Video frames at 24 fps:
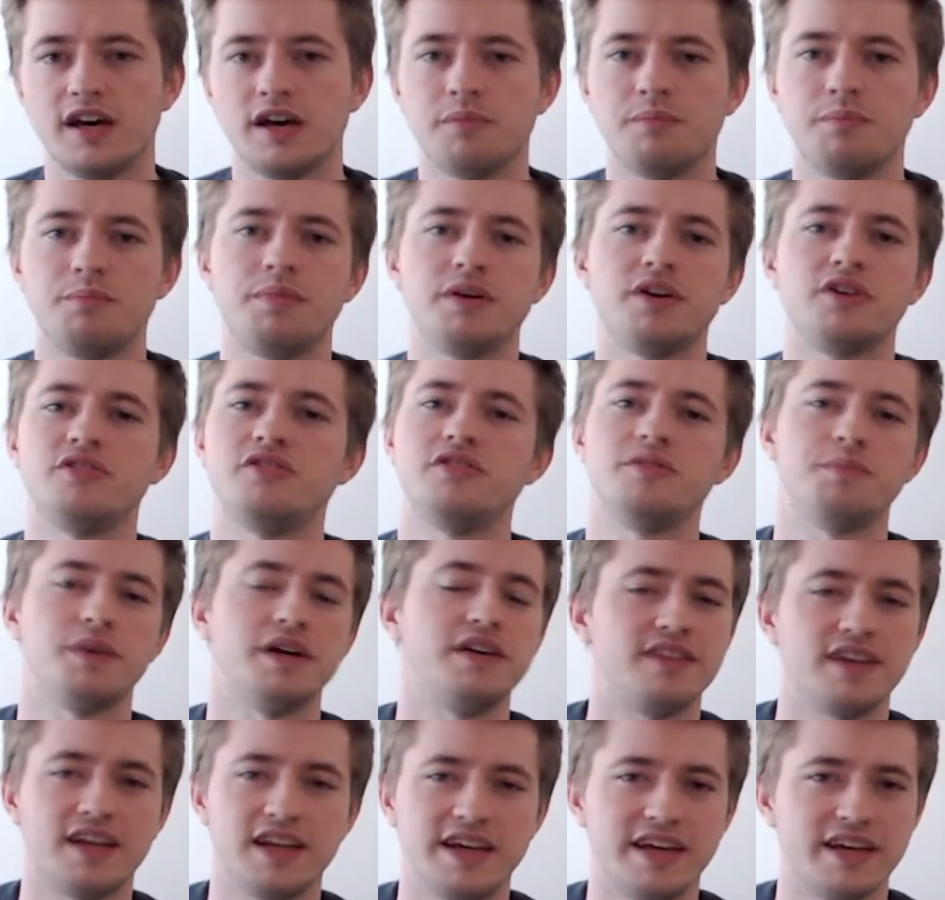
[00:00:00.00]
Because it
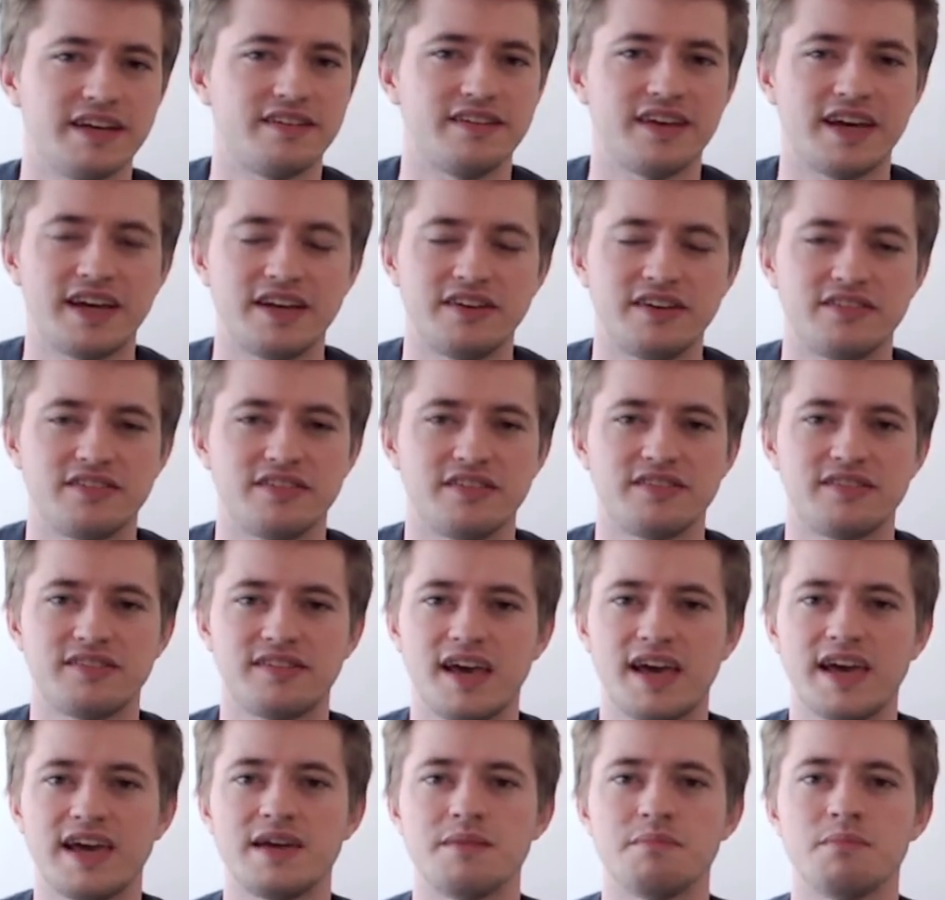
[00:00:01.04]
basically contains the
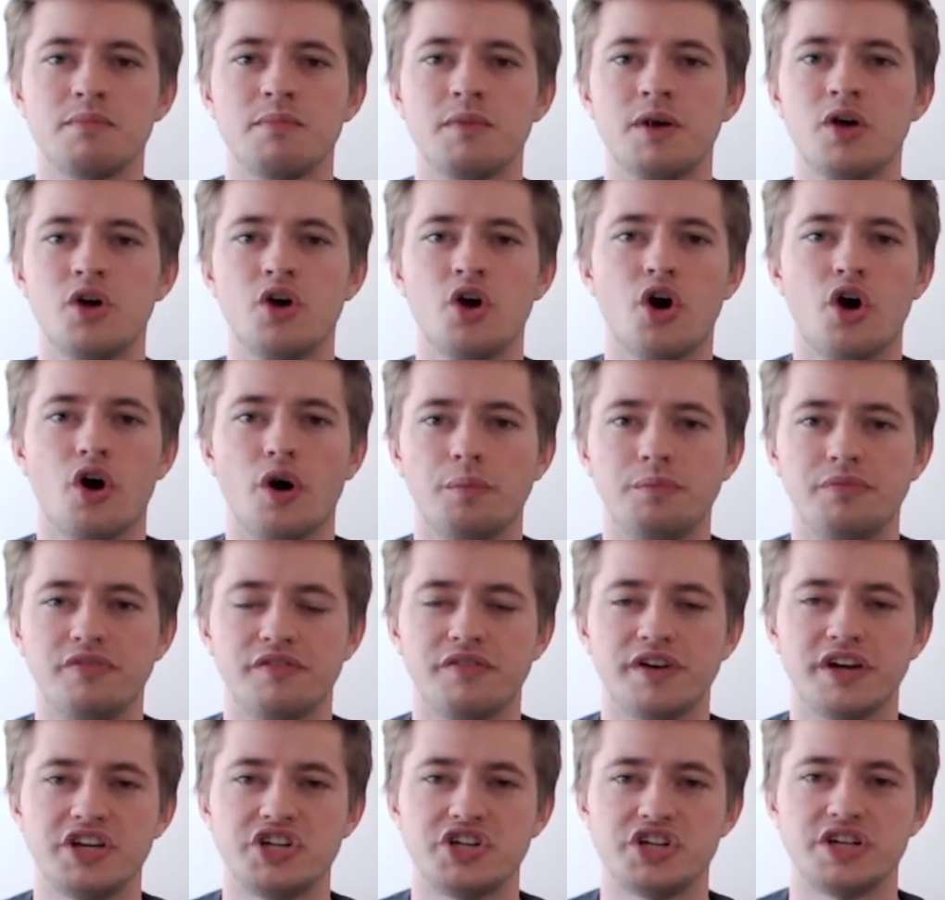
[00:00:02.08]
same
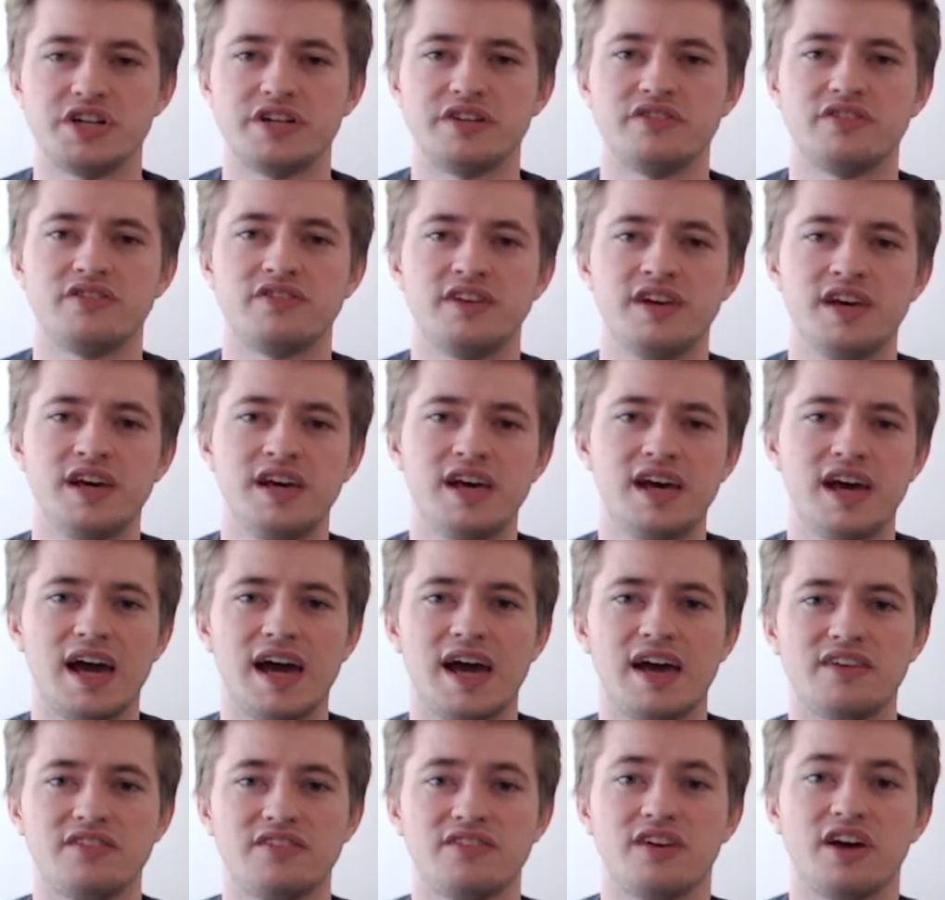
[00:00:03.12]
observations
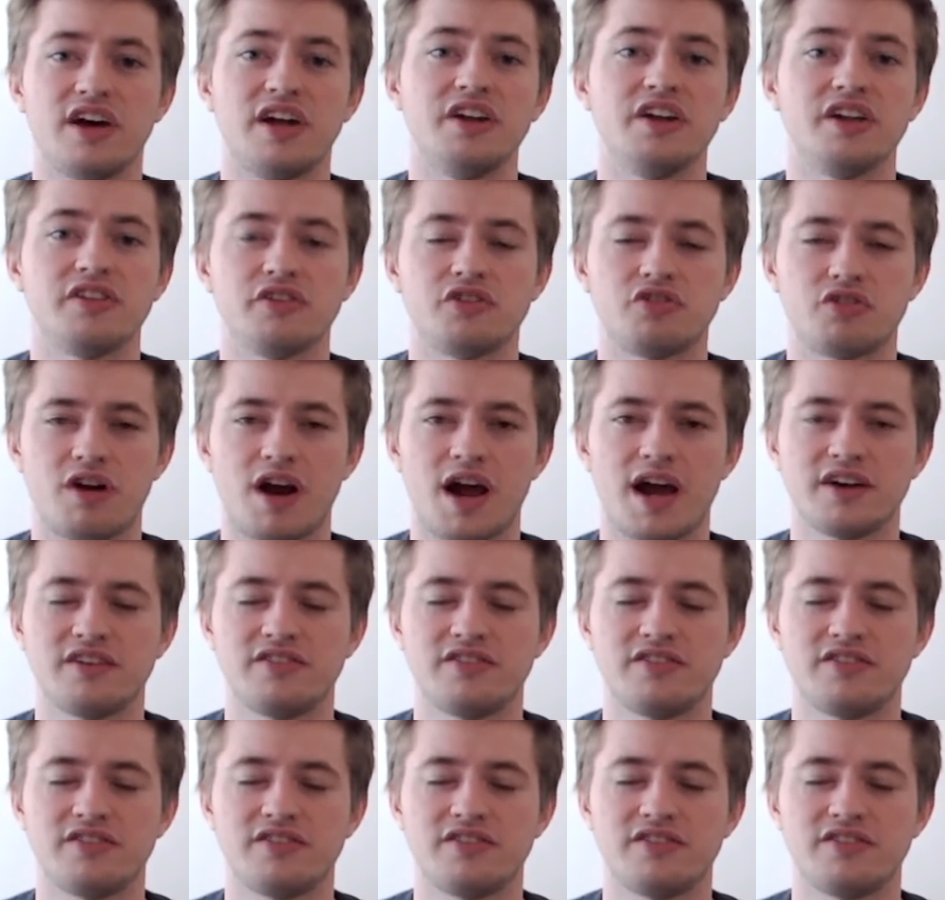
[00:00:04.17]
as another track.